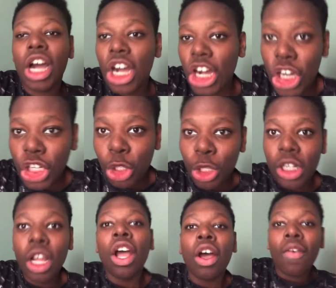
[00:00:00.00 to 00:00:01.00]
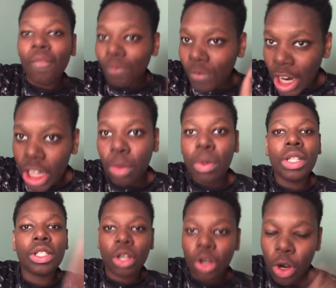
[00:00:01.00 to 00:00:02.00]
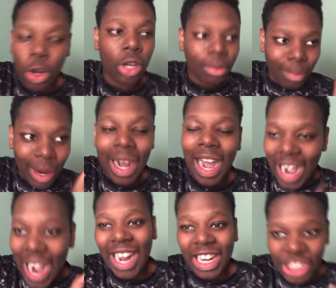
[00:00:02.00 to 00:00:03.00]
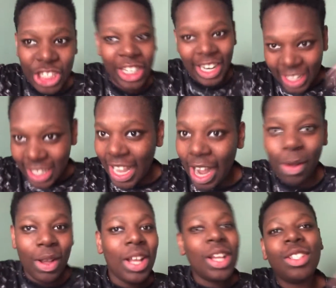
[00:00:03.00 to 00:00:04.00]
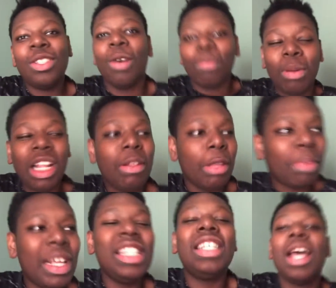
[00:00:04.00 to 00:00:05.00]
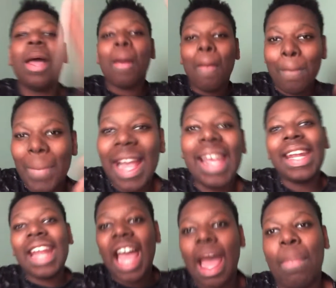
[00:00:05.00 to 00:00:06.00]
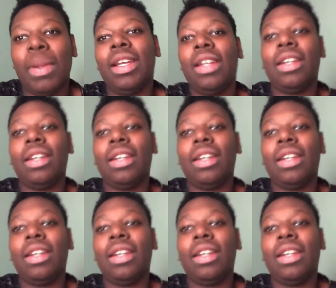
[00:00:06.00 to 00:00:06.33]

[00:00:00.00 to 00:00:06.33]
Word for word: hundred followers on my IG account. So please, please, make it happen.